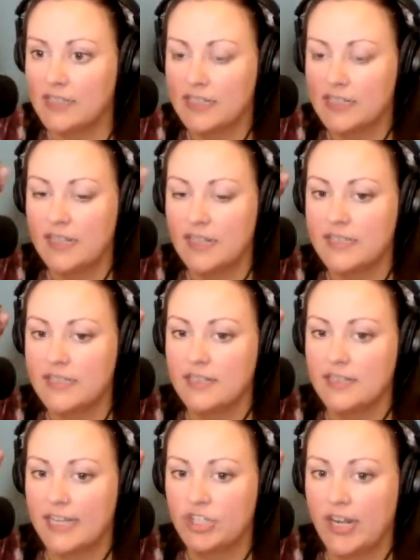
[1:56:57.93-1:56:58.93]
like sends an
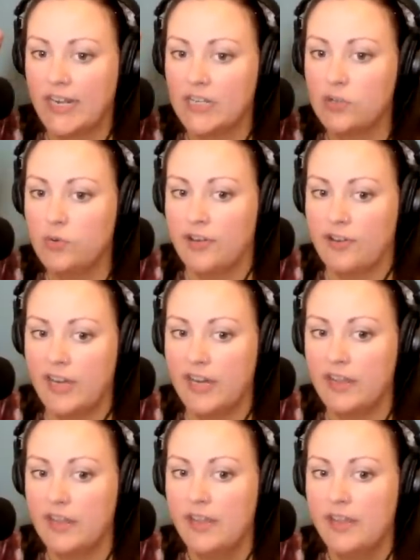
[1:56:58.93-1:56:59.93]
electronic
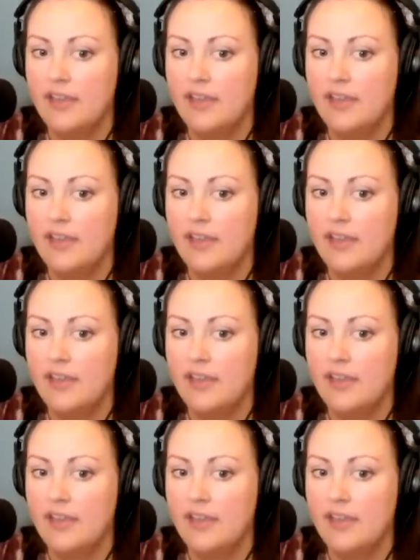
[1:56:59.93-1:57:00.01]
query.